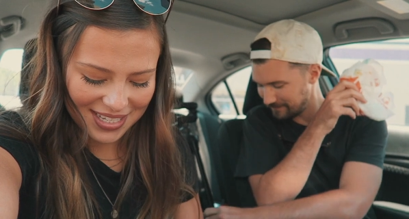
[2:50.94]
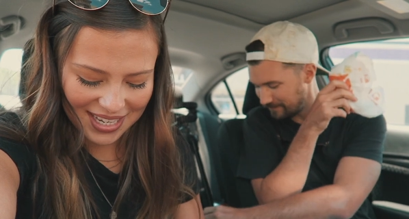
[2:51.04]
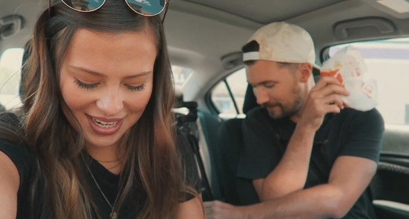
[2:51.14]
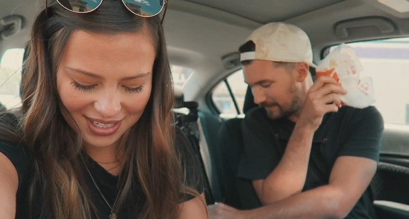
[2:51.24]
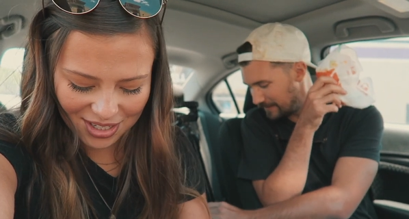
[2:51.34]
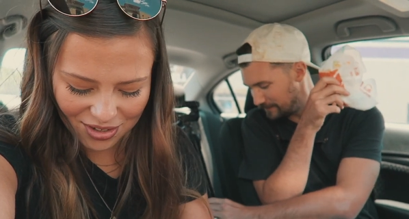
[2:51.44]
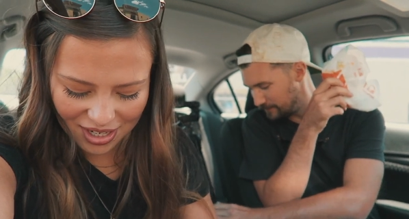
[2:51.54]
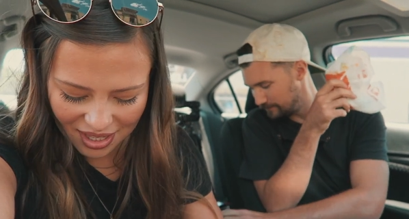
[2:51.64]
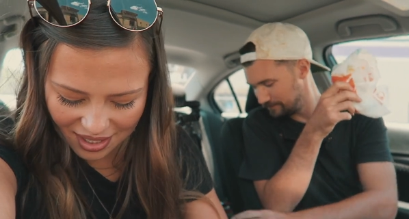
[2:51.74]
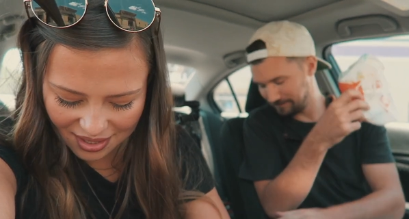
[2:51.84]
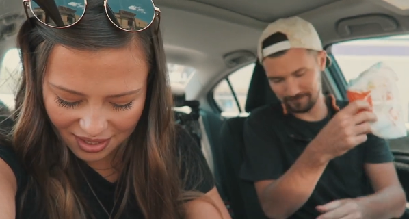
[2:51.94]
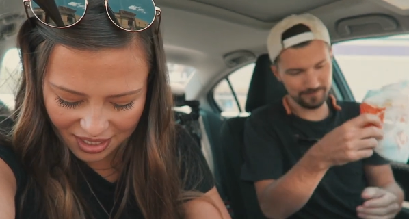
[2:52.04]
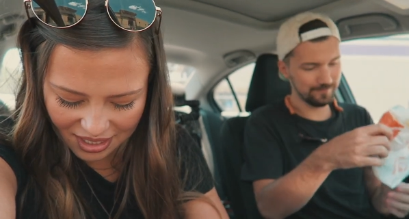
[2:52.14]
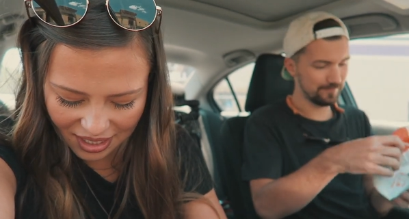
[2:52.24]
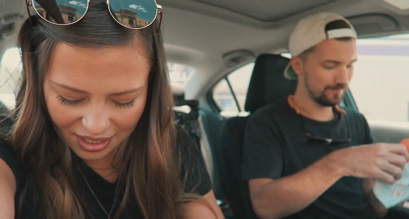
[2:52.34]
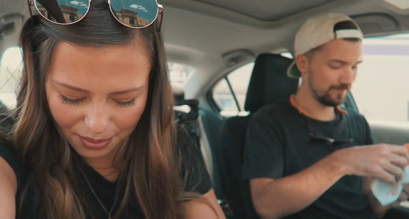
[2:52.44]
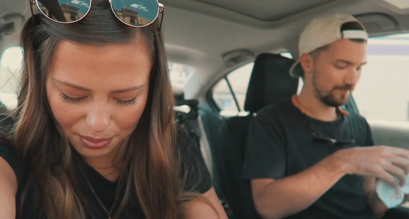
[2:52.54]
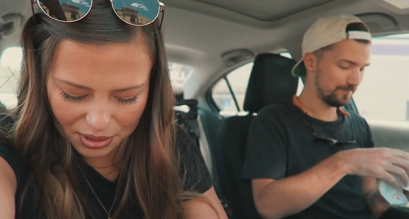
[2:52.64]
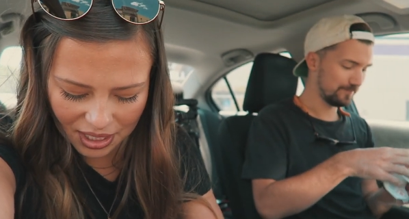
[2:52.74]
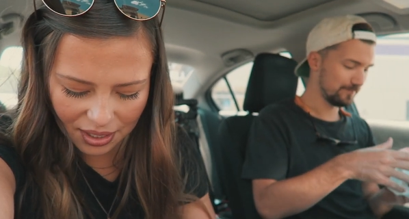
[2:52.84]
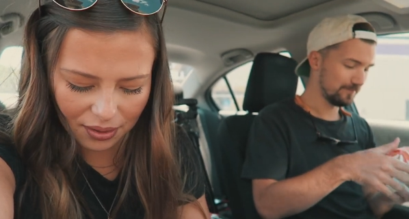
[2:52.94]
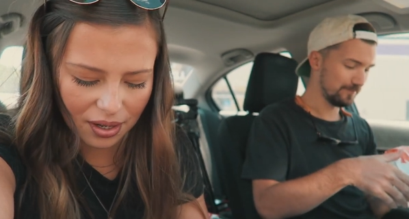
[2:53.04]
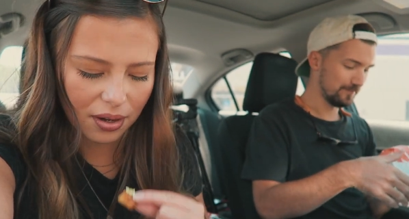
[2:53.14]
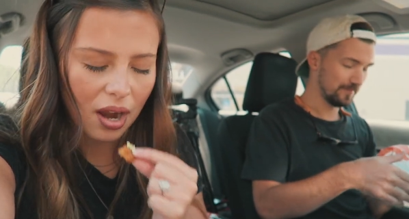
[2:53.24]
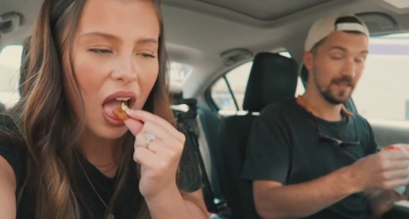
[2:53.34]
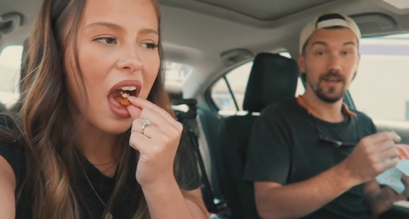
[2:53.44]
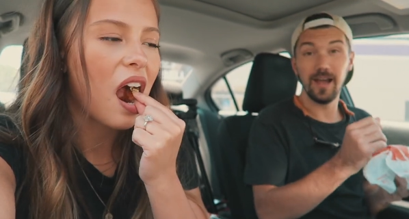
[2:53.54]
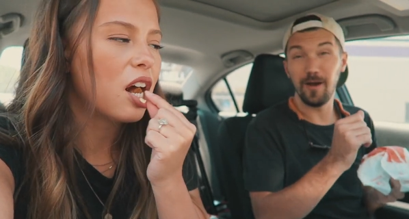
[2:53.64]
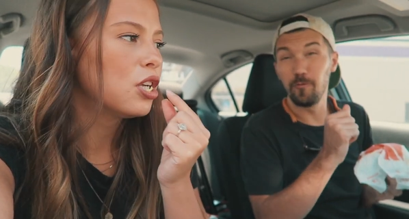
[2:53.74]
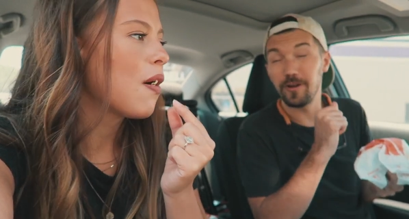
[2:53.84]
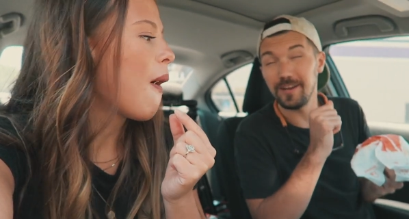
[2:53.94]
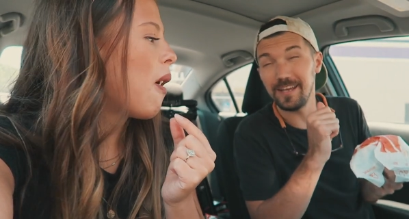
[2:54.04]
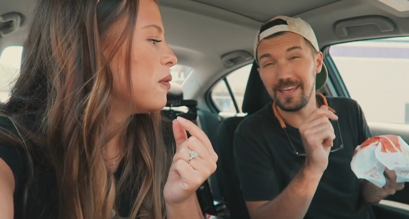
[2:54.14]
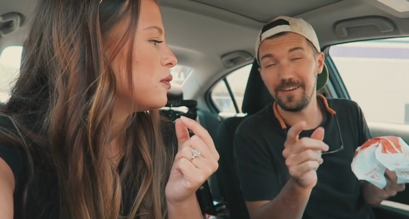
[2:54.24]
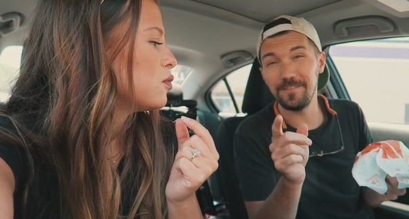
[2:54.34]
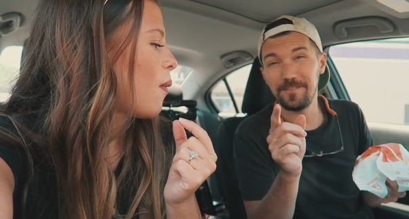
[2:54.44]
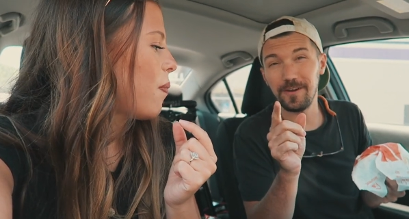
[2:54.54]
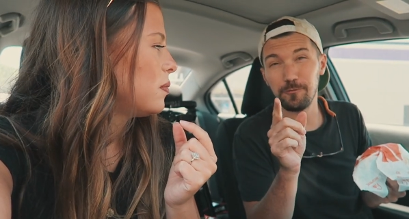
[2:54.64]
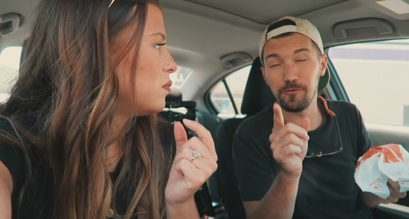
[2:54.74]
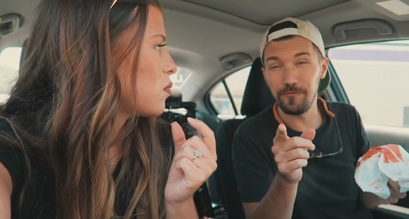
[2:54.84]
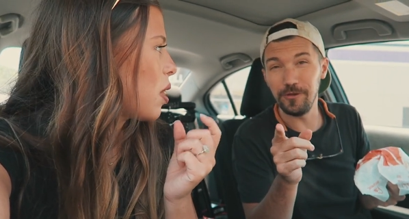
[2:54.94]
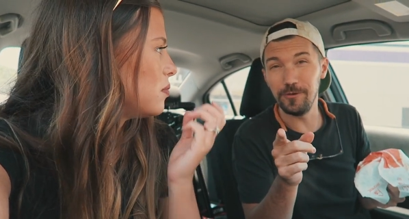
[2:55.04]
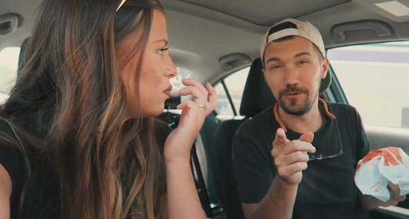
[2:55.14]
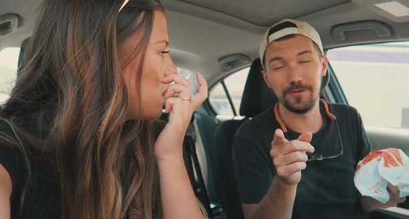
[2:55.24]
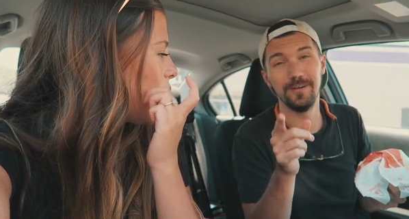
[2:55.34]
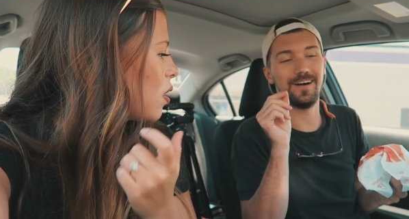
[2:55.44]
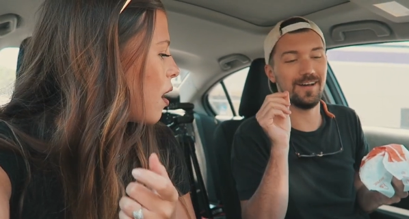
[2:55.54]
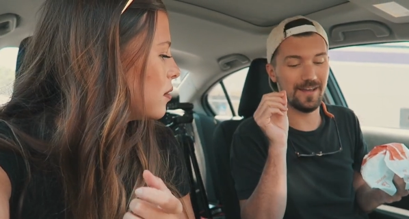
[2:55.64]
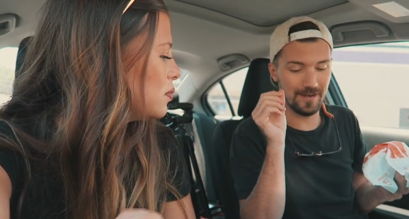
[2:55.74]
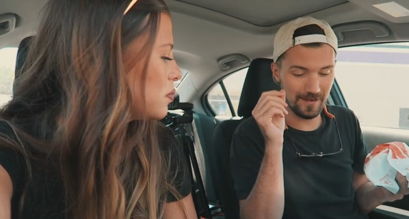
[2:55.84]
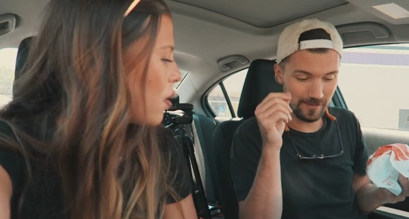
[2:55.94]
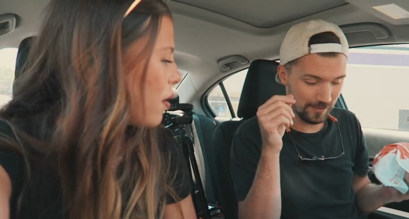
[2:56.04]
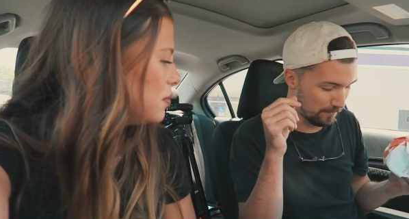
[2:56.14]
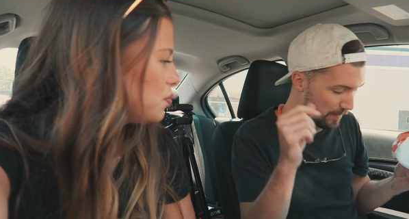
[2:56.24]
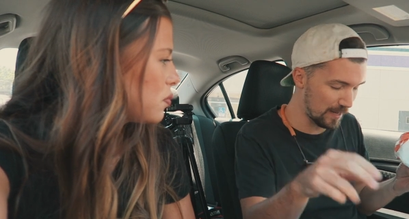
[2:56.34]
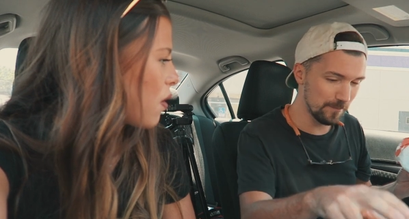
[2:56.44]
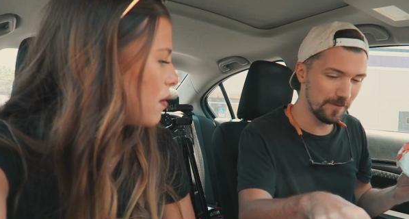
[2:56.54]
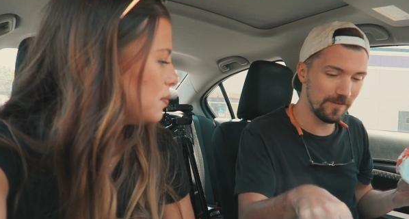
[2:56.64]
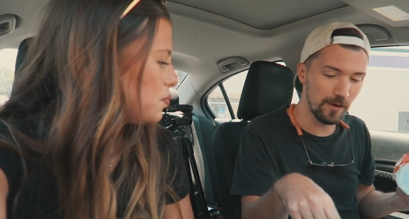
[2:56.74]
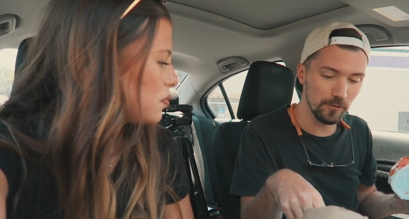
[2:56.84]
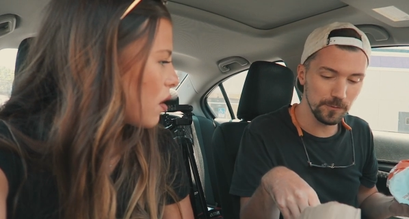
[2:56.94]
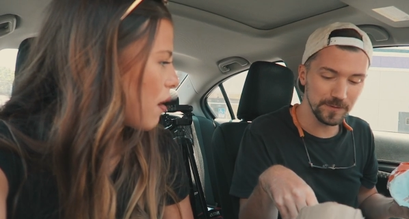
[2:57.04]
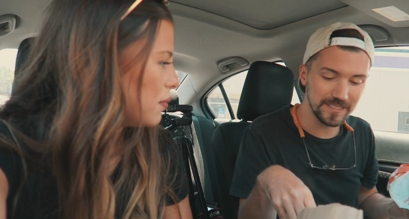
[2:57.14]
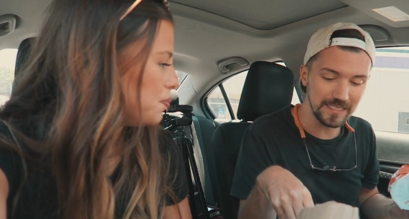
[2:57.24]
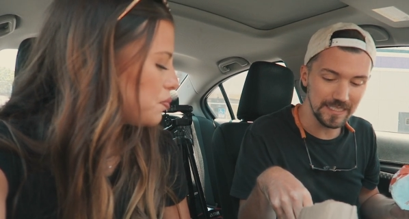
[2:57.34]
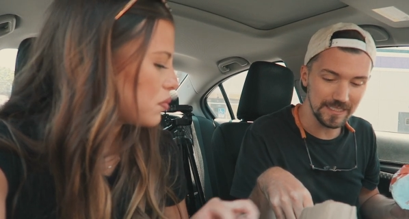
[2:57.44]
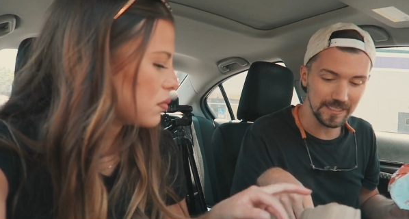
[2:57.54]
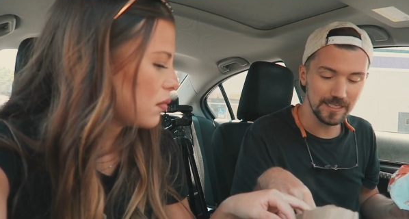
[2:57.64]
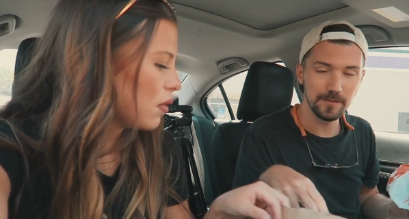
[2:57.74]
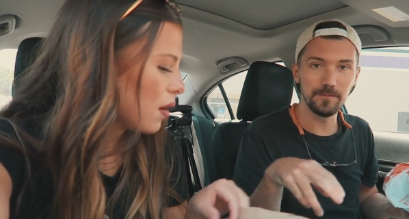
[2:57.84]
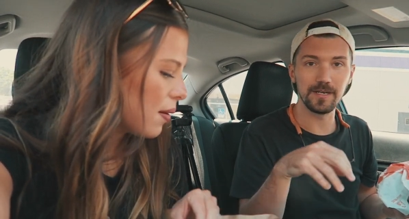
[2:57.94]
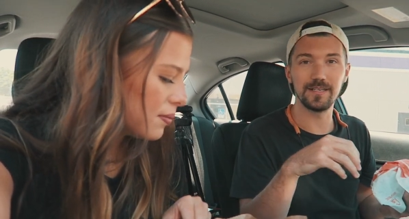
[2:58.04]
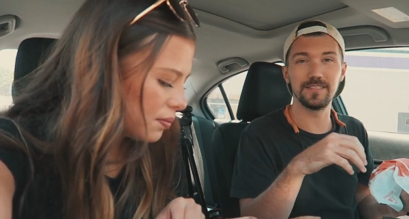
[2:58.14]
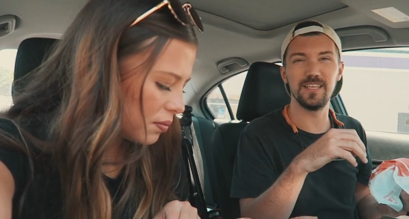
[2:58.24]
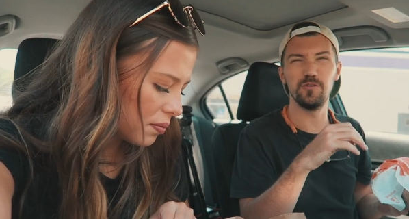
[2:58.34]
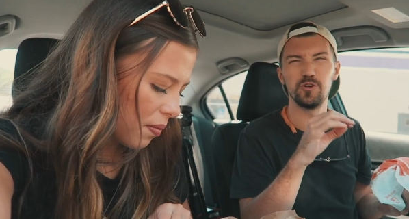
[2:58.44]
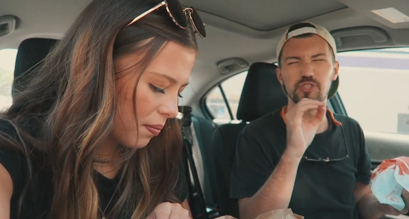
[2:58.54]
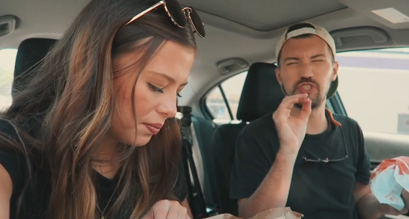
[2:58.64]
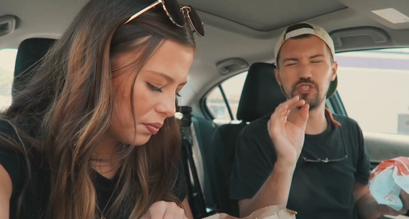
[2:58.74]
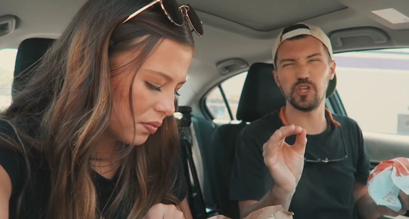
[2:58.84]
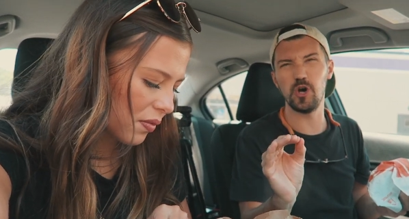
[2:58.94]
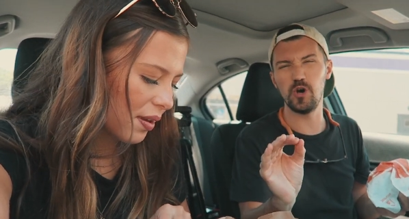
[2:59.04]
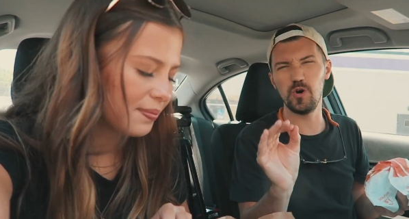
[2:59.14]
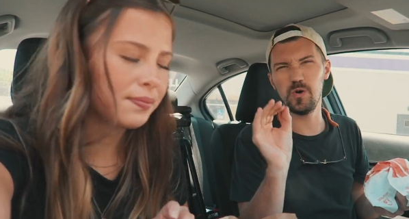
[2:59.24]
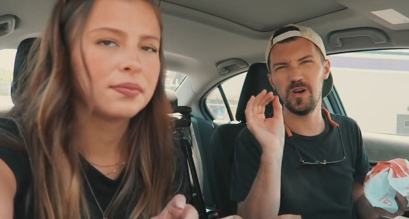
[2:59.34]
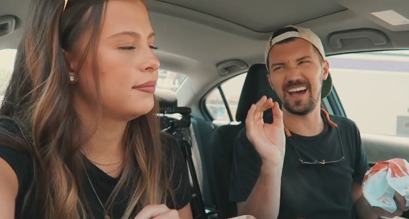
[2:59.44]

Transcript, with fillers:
Speaker 1: excited to try these. There's a little potato here.
Speaker 2: We're gonna give a review on the bottom of our receipt because they were so